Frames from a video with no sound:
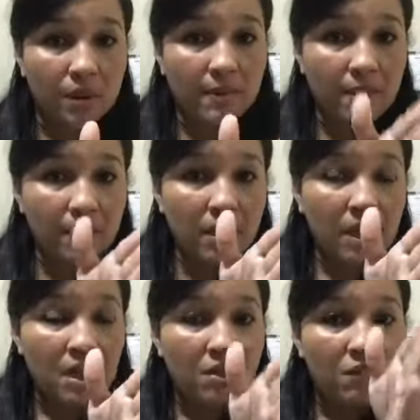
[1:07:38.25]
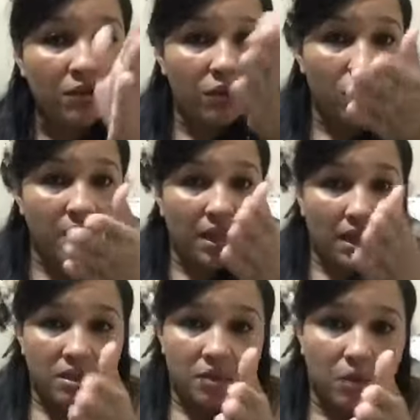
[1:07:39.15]
and maybe for those that
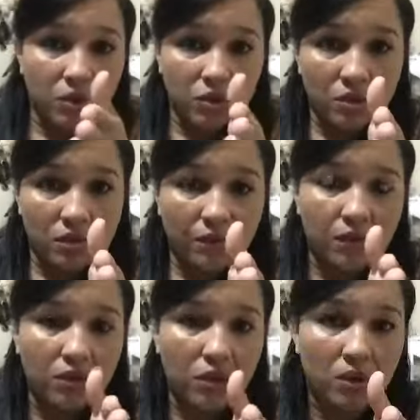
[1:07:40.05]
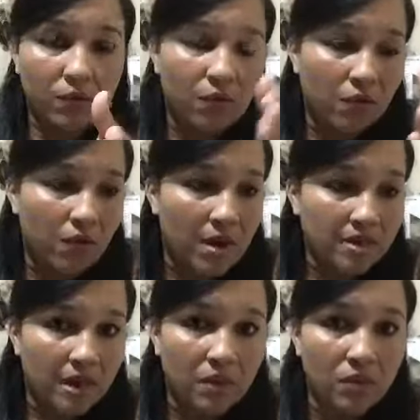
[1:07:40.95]
is emotional, for
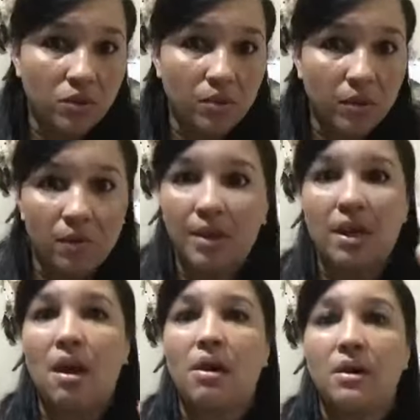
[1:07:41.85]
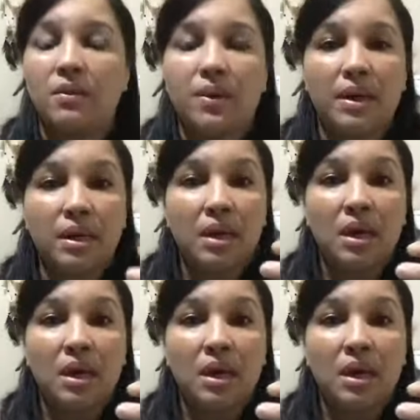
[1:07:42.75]
ones are going to be really hard, really